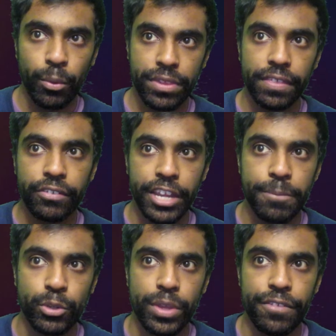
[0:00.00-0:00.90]
was the link
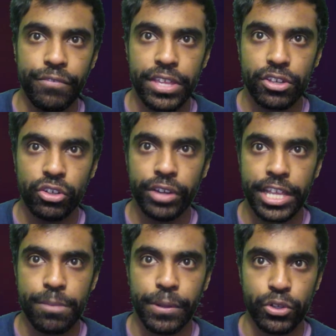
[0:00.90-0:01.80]
between the physical and
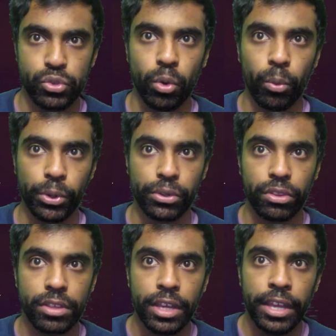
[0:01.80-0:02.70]
spiritual
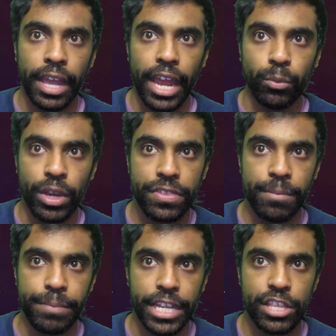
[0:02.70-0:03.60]
worlds, and was the
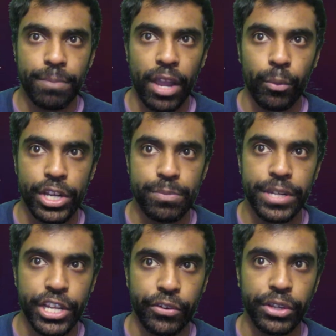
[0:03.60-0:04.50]
means by which
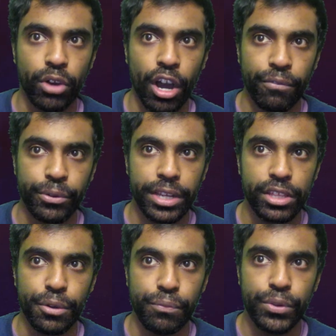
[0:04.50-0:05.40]
material offerings
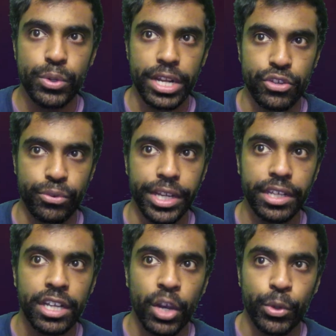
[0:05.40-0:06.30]
of food and
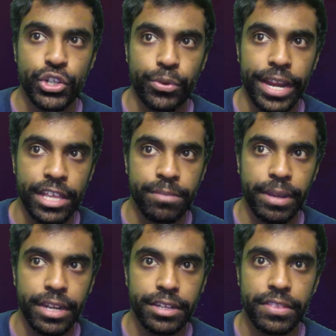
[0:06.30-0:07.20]
drink were
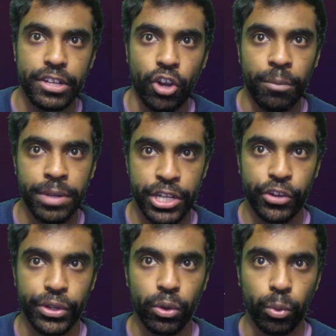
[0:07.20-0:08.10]
transmitted to the
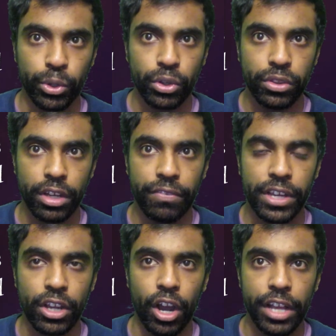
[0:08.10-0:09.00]
non-material world of the
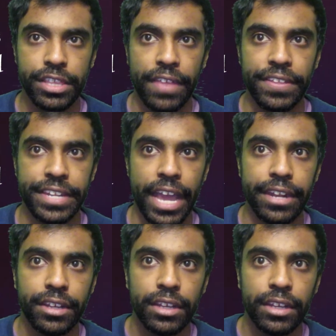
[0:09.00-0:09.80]
gods and the dead.